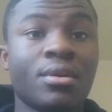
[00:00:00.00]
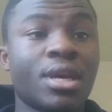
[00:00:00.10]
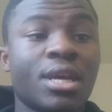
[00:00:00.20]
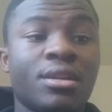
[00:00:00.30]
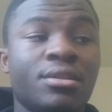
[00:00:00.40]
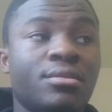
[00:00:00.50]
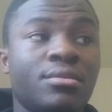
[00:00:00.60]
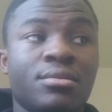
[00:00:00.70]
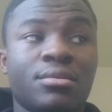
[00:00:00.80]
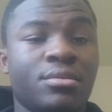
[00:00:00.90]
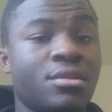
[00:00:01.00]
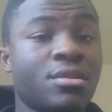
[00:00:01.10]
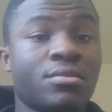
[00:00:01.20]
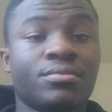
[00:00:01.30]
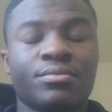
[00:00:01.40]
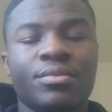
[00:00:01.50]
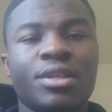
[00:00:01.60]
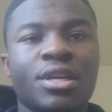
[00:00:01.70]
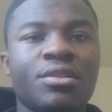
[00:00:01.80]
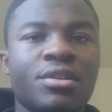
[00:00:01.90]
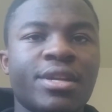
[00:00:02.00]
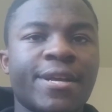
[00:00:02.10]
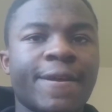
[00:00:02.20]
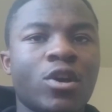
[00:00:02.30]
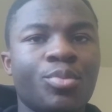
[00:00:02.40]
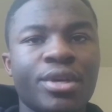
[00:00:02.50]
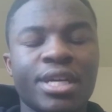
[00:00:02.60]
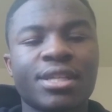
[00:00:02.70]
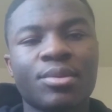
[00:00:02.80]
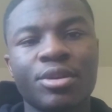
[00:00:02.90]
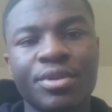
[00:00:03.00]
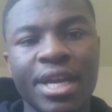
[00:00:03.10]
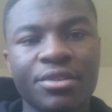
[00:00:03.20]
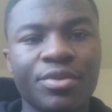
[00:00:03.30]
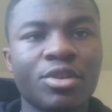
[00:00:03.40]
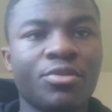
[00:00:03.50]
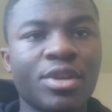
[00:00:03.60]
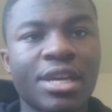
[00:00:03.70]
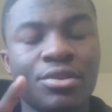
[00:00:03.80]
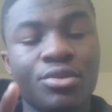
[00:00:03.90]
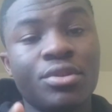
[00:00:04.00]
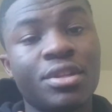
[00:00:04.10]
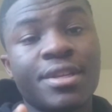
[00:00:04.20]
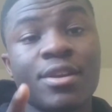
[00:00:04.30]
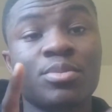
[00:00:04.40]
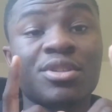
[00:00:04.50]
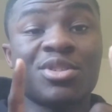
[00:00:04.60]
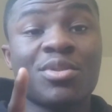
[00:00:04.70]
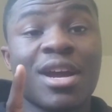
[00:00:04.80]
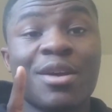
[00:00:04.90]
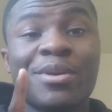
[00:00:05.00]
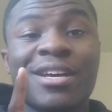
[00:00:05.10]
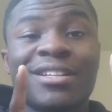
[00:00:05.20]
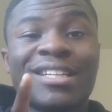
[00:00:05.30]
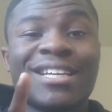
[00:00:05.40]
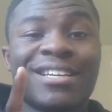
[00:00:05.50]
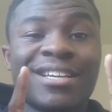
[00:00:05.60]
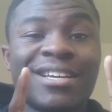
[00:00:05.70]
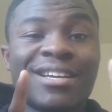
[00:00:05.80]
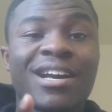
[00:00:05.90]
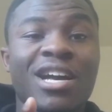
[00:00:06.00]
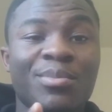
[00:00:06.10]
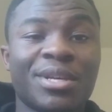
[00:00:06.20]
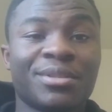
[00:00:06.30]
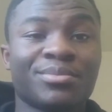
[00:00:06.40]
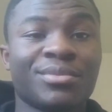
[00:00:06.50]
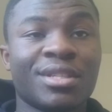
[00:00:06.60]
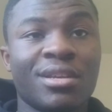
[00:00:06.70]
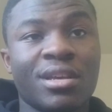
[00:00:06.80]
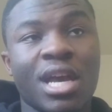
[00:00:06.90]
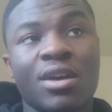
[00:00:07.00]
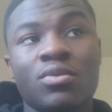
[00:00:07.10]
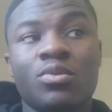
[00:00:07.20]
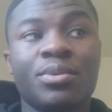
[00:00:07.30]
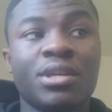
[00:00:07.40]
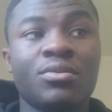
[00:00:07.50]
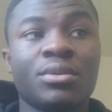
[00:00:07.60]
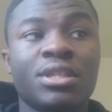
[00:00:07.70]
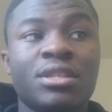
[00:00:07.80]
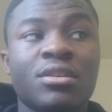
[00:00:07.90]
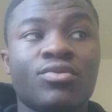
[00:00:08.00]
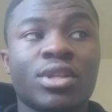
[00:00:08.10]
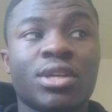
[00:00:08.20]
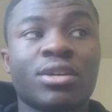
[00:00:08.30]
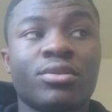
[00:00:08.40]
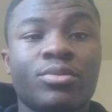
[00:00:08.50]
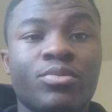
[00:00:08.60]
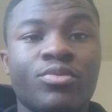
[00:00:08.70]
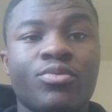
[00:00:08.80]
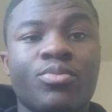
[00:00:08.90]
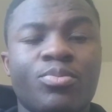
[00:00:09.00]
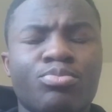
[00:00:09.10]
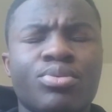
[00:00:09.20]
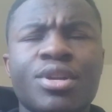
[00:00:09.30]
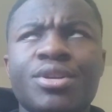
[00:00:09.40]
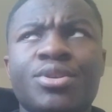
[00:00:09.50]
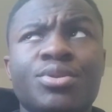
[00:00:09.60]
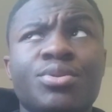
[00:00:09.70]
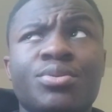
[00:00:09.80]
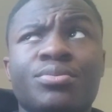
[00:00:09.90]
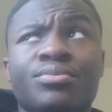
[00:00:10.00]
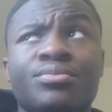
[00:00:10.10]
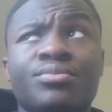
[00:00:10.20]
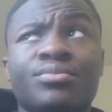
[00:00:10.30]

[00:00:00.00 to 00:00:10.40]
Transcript: and it, you know. But other than that, I hope you guys like my reaction video. If you guys are new to the channel, please subscribe, like, comment. I will be releasing a vlog pretty soon